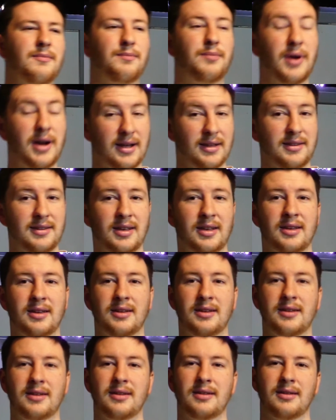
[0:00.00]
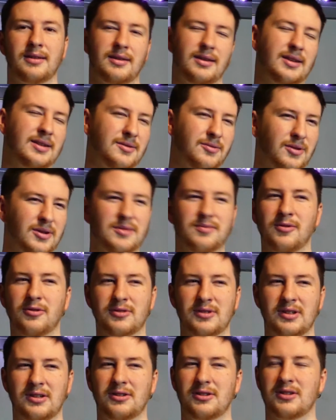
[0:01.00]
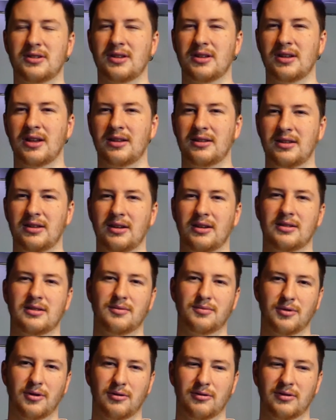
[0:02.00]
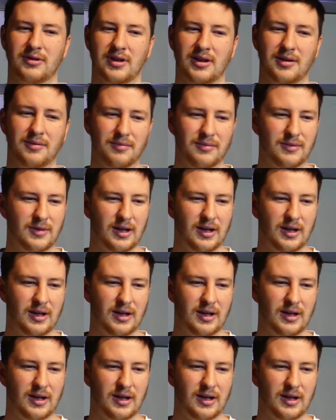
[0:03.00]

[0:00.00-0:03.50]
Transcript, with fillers: But this was mostly just an idea as a prototype.